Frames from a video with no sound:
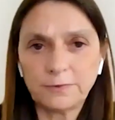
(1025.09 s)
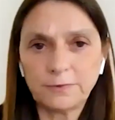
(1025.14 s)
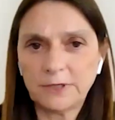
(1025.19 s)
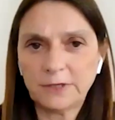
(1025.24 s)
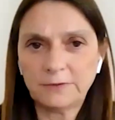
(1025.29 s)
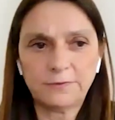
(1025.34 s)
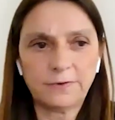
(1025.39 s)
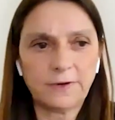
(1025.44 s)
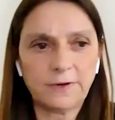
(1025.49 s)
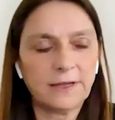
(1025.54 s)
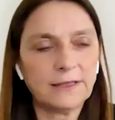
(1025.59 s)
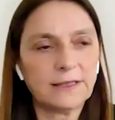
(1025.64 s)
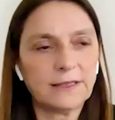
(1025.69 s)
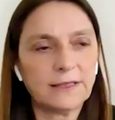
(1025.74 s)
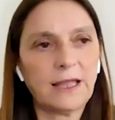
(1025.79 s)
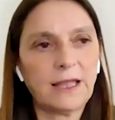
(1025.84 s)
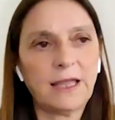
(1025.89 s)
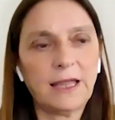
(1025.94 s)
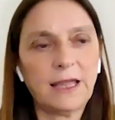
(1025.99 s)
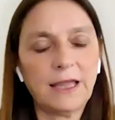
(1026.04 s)
different
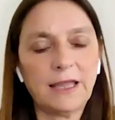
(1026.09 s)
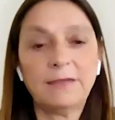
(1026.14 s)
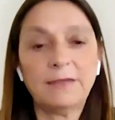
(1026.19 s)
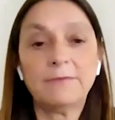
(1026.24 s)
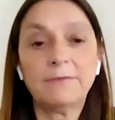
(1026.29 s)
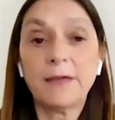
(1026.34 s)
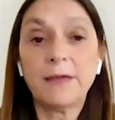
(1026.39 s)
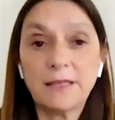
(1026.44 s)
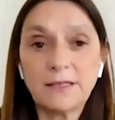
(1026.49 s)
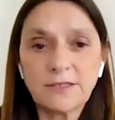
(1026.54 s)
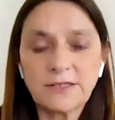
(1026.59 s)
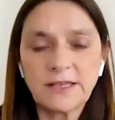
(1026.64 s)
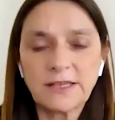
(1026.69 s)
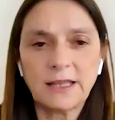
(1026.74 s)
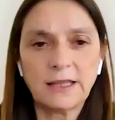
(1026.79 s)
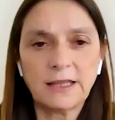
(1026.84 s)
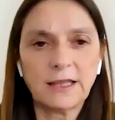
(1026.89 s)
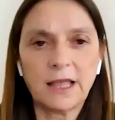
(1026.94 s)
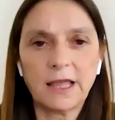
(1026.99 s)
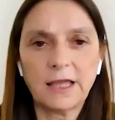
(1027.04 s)
events,
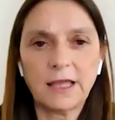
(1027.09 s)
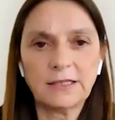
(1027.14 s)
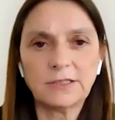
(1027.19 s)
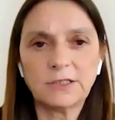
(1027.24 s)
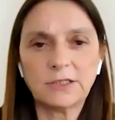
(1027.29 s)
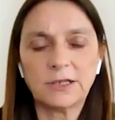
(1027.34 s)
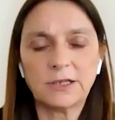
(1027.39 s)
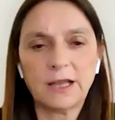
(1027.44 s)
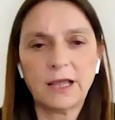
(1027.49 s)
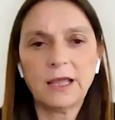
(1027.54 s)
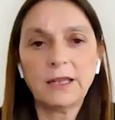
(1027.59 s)
and